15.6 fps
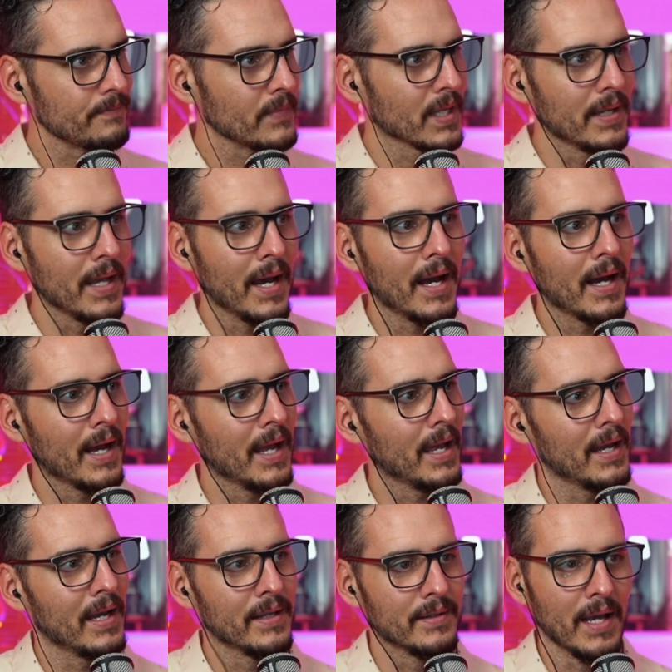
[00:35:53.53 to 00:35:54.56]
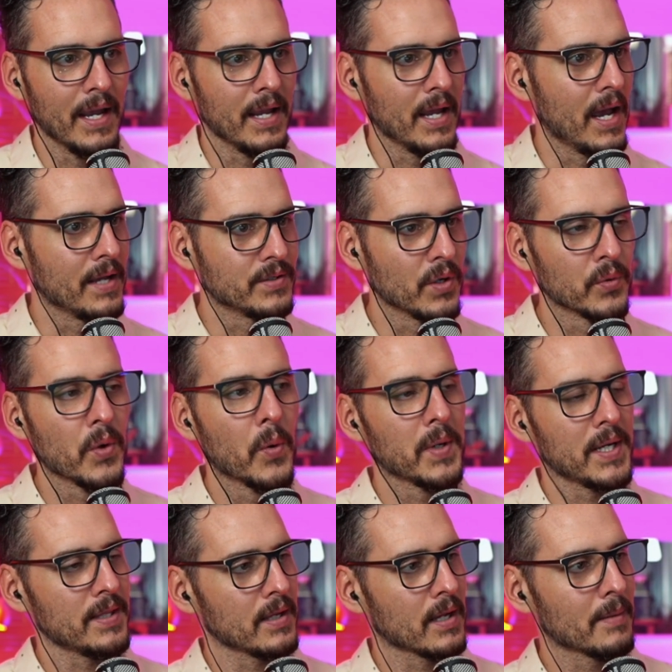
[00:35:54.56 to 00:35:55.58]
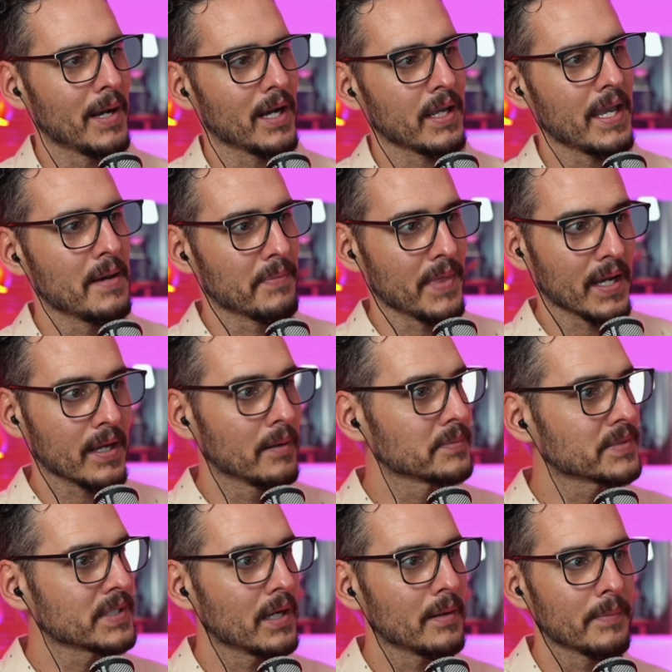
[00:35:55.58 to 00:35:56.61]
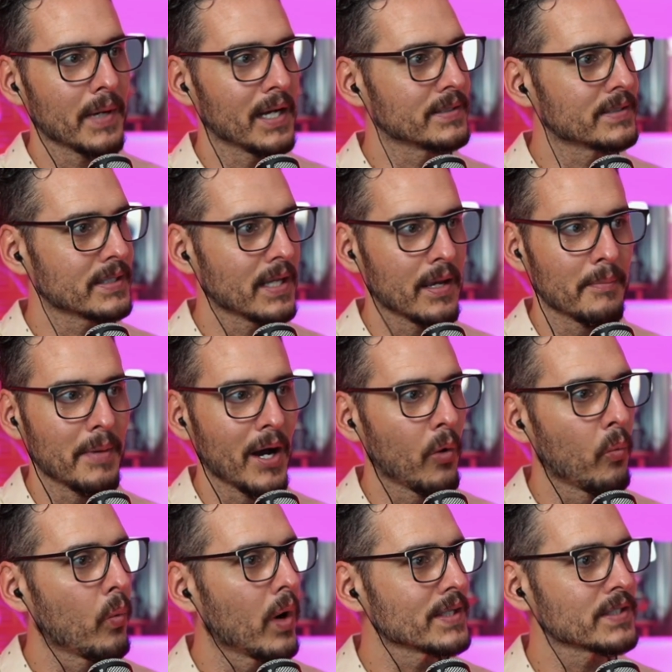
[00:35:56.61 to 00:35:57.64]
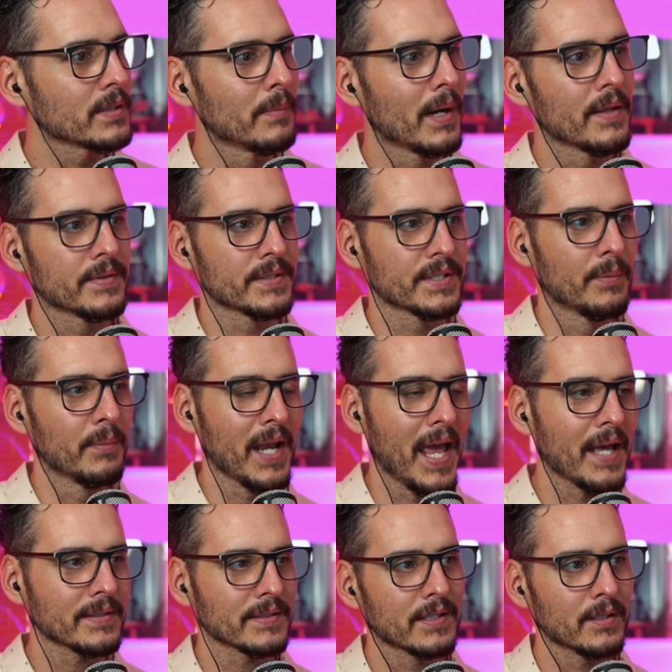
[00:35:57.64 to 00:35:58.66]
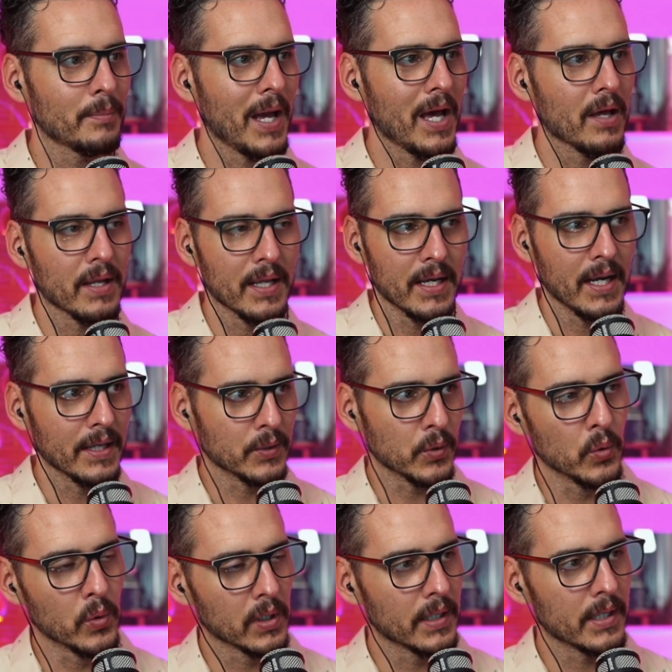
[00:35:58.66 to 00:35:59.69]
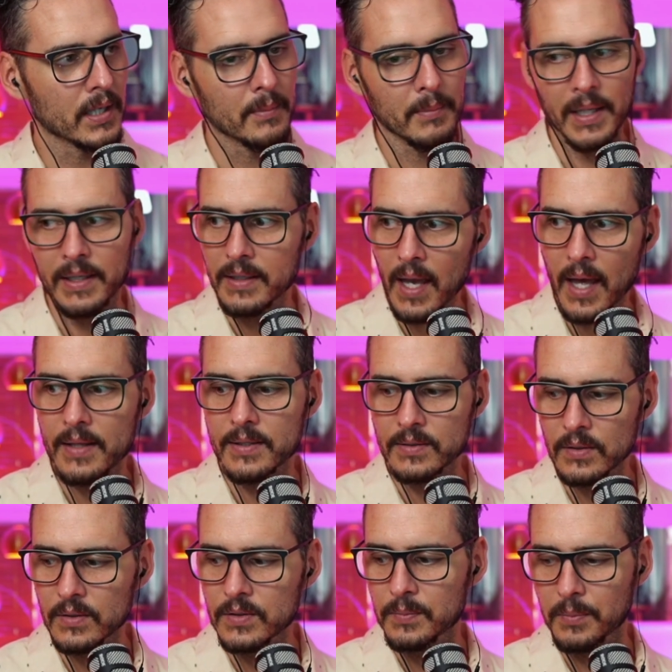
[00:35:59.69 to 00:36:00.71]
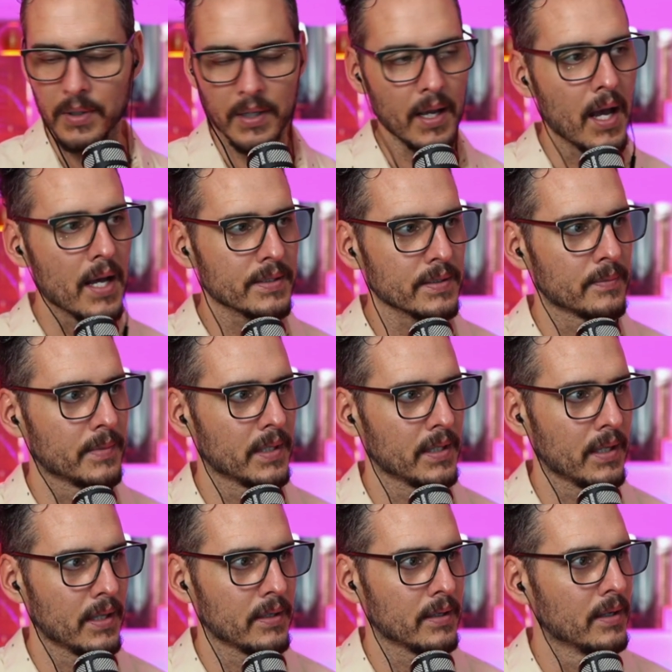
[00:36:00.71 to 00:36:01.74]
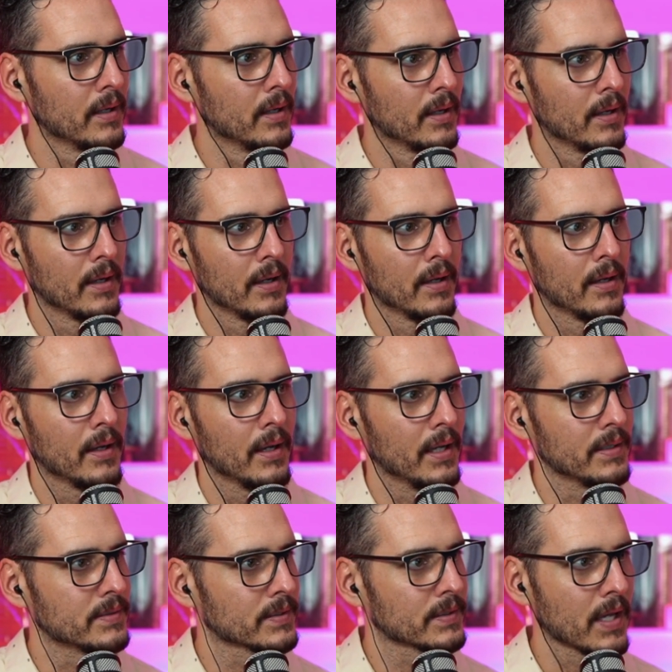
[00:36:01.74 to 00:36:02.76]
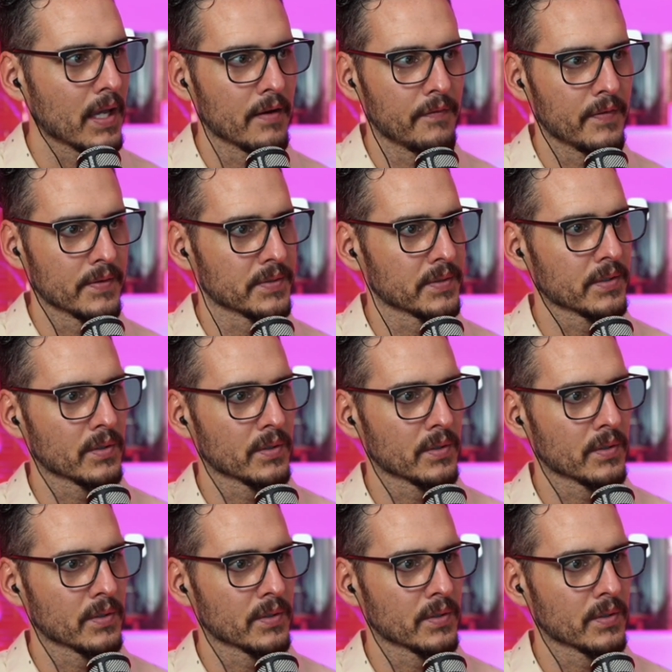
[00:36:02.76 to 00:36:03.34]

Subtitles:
Yeah, I don't know anything about Kemp. That comes up, I'd say, about once a month. Someone asks about it, and I Google it, and I'm like, yeah, this looks pretty awesome. And then it just kind of fizzles